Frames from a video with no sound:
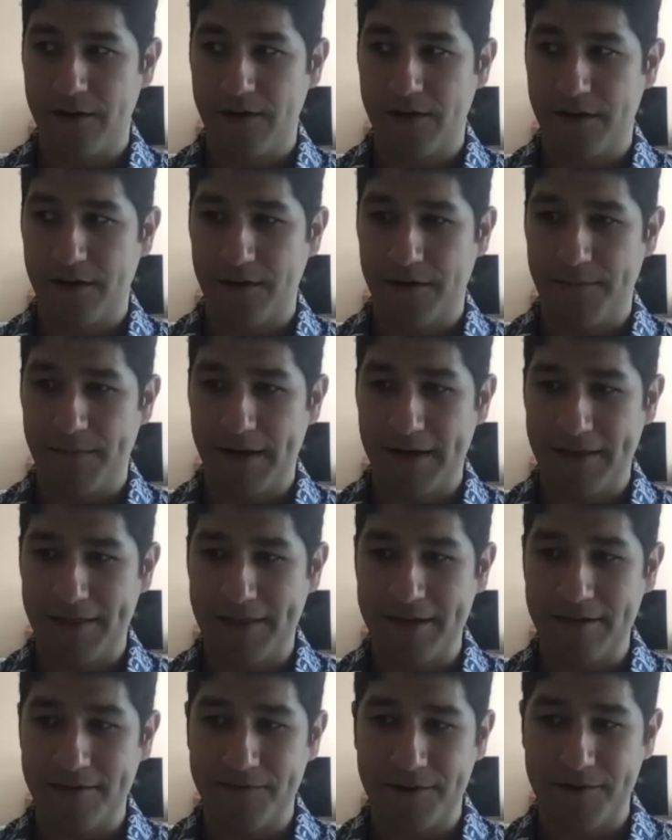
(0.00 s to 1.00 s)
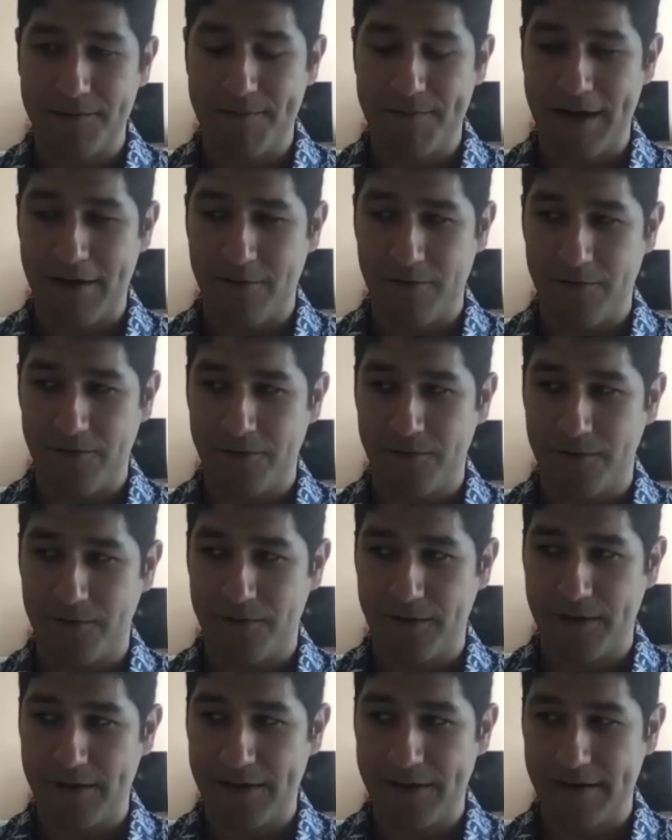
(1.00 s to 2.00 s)
Um, I think it's very
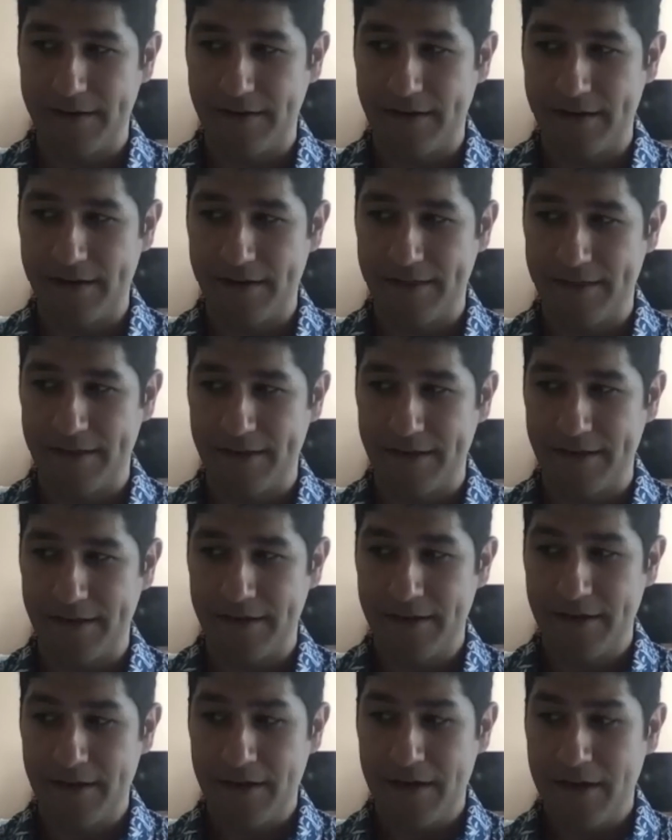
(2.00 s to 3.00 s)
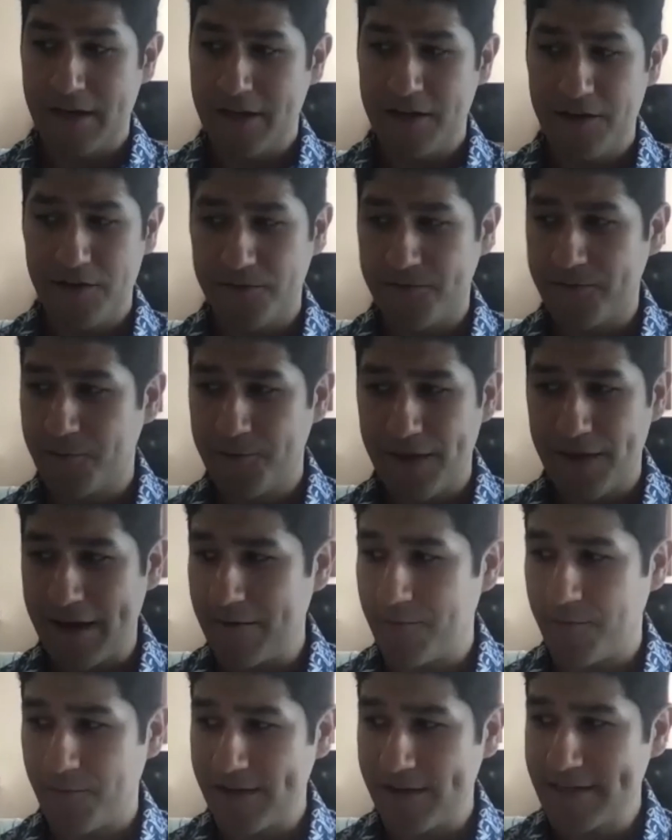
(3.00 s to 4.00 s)
powerful. And I think, you know, for
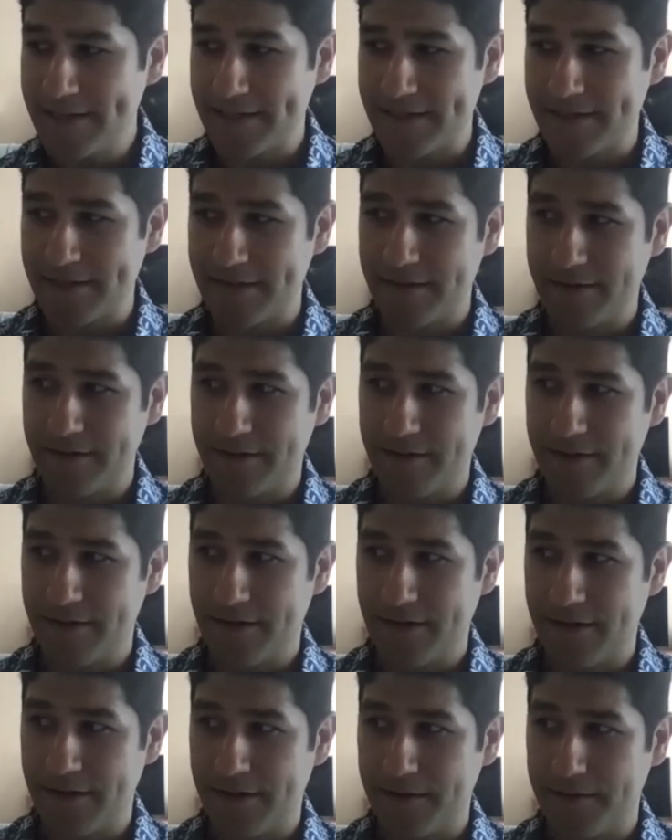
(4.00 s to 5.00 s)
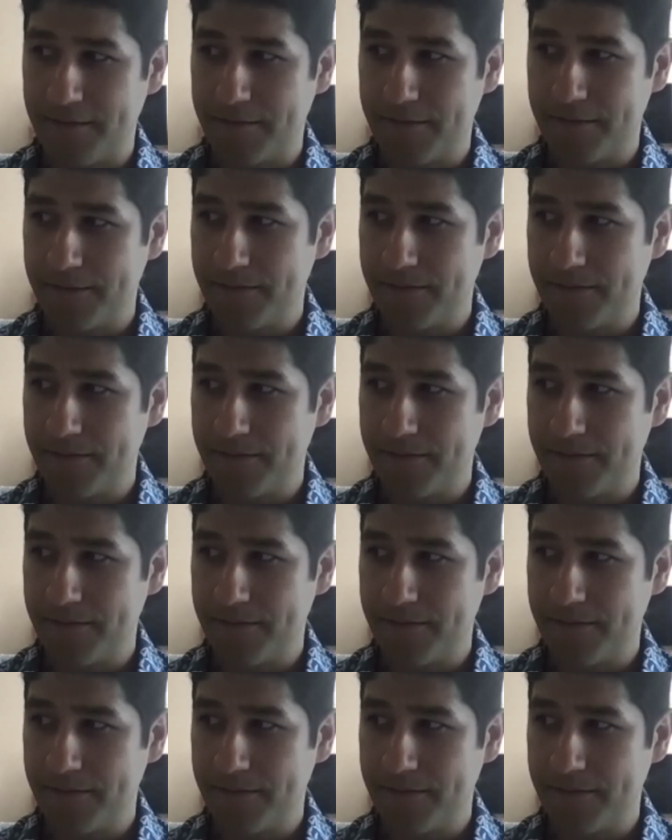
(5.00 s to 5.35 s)
that reason, um,